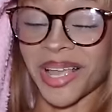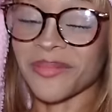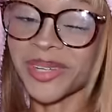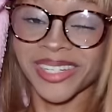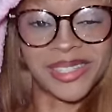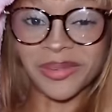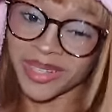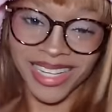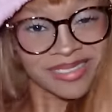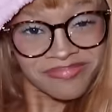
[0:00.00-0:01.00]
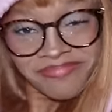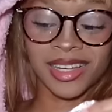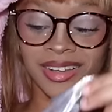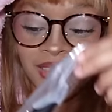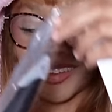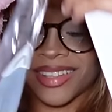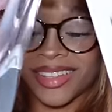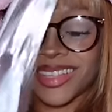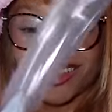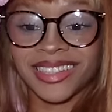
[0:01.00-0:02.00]
I'm gonna Google it.
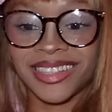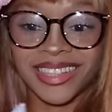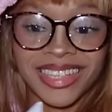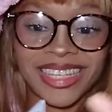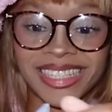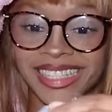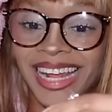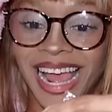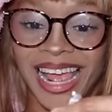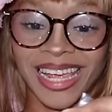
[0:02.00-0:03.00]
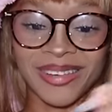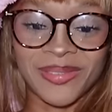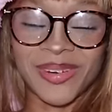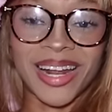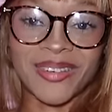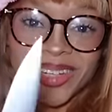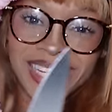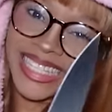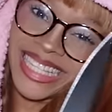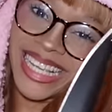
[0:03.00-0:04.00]
This knife, whatever
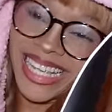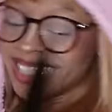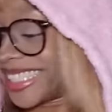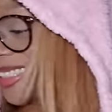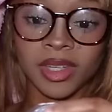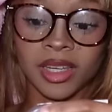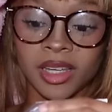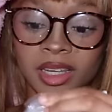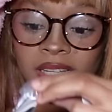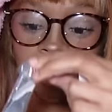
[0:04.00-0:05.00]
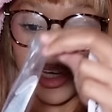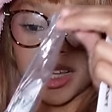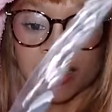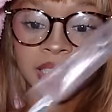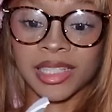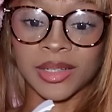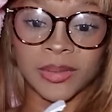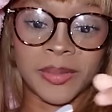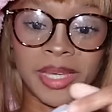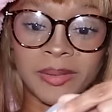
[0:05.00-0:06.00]
this is. And I got this little
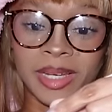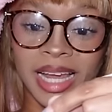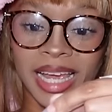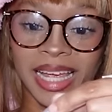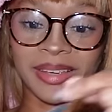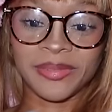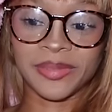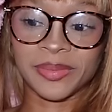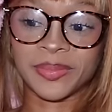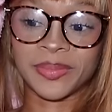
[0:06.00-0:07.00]
baby knife.